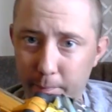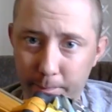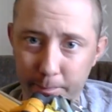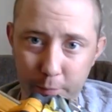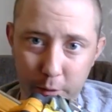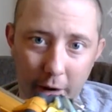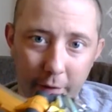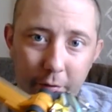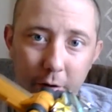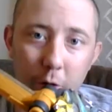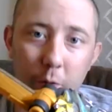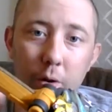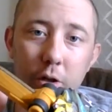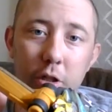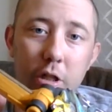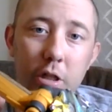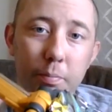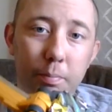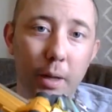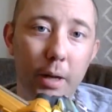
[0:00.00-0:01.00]
Definitely wish
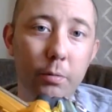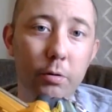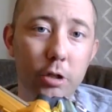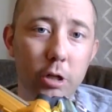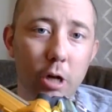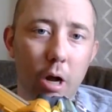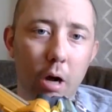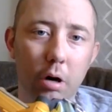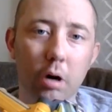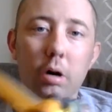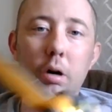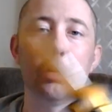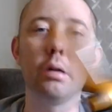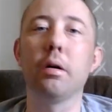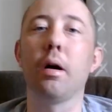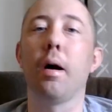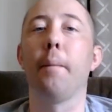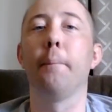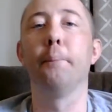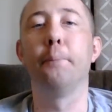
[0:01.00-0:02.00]
this blade was longer,
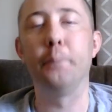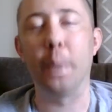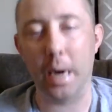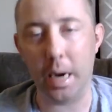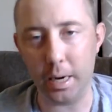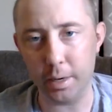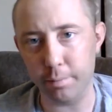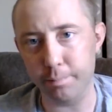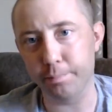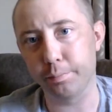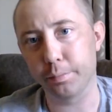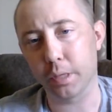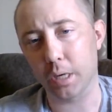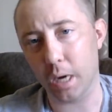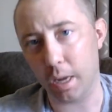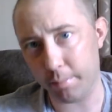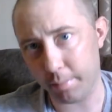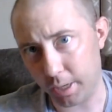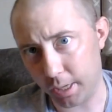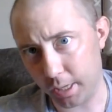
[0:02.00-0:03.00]
but,
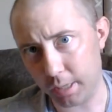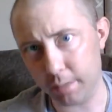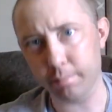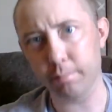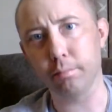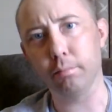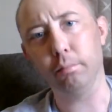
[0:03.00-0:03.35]
I mean,